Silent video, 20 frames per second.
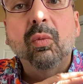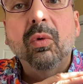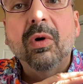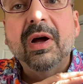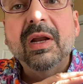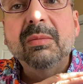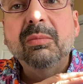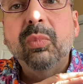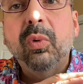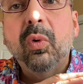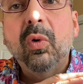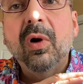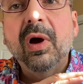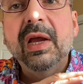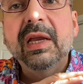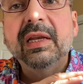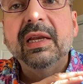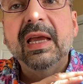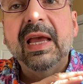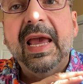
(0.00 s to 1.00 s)

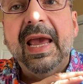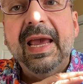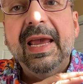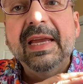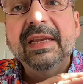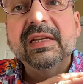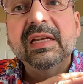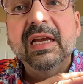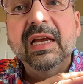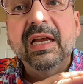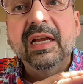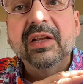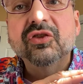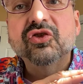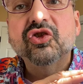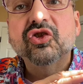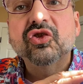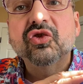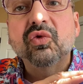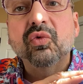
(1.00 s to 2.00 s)
1.8-inch
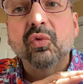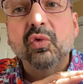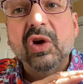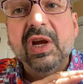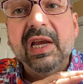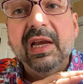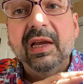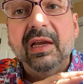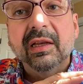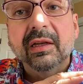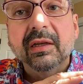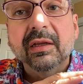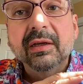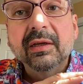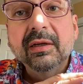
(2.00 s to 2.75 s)
screen.